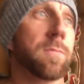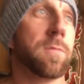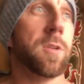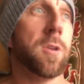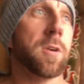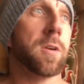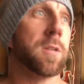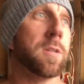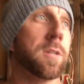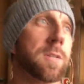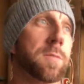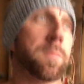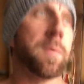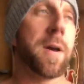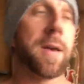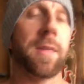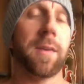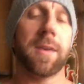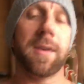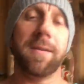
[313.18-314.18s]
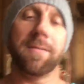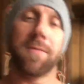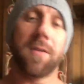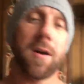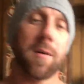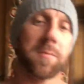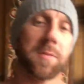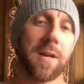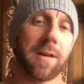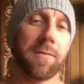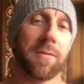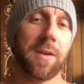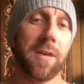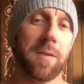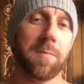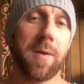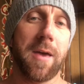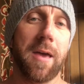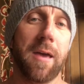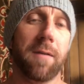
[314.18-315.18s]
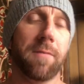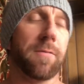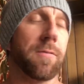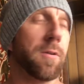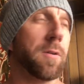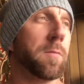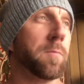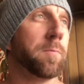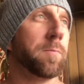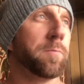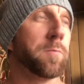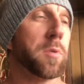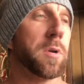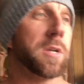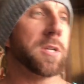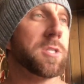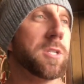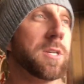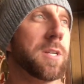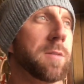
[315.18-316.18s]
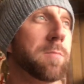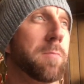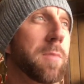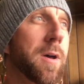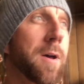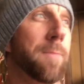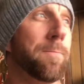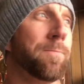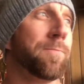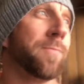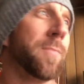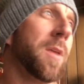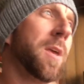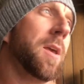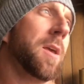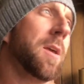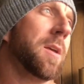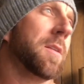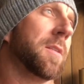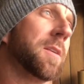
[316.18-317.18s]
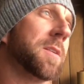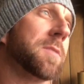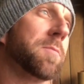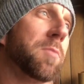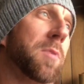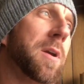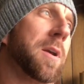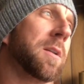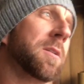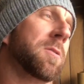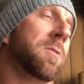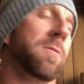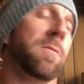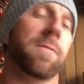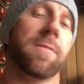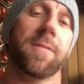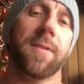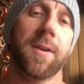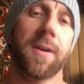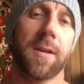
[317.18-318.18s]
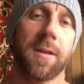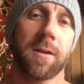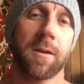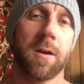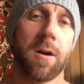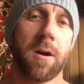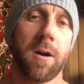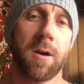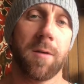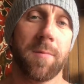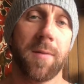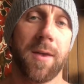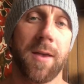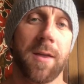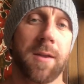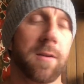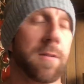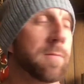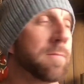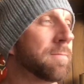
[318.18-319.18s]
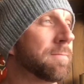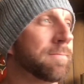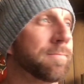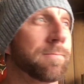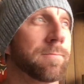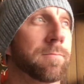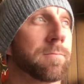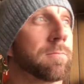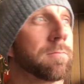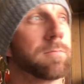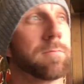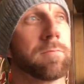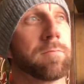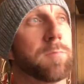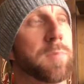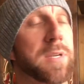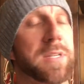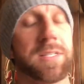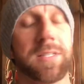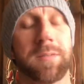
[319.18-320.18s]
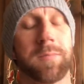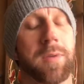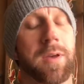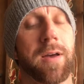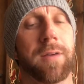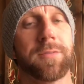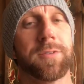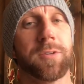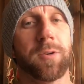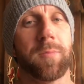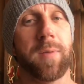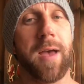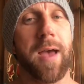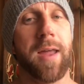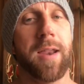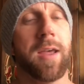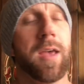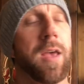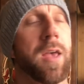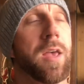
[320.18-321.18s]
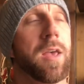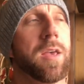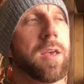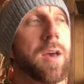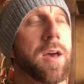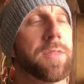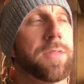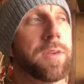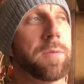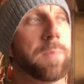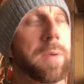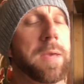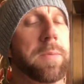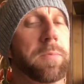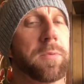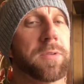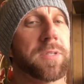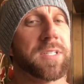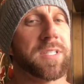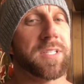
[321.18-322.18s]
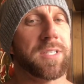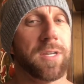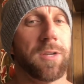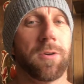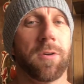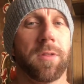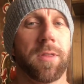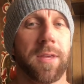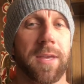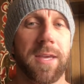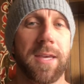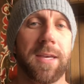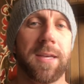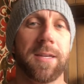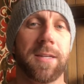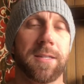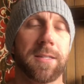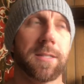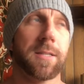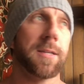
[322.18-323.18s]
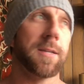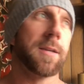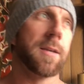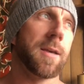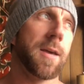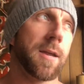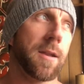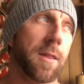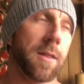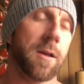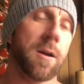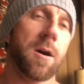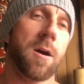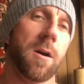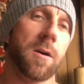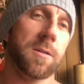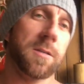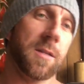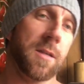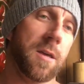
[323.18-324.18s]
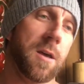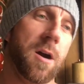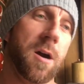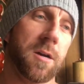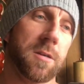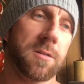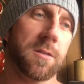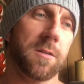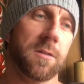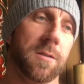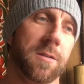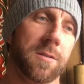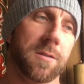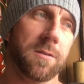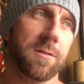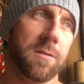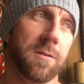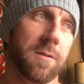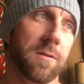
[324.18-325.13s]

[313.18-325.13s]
You can just buy the key fobs off eBay for pretty cheap. But this brand new freaking car, man, pisses me off so bad. I think people steal the keys out of the cars at the auctions.